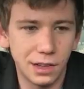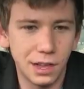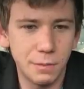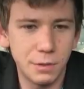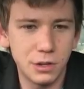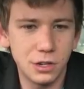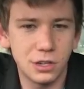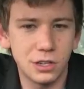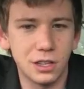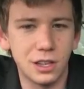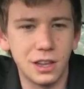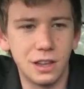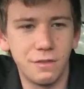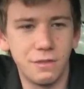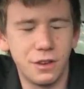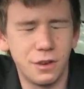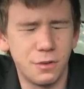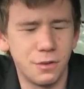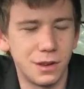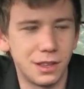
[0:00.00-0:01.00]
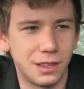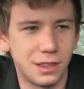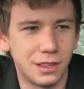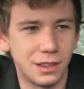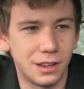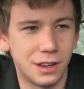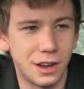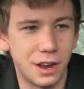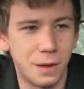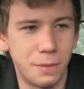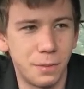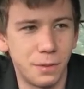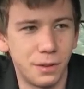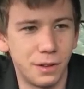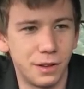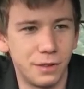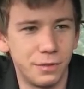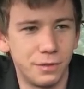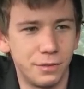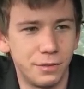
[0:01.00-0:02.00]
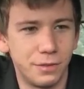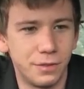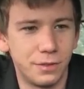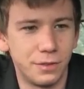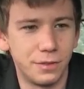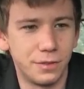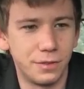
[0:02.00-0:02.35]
Let me just leave you with a couple of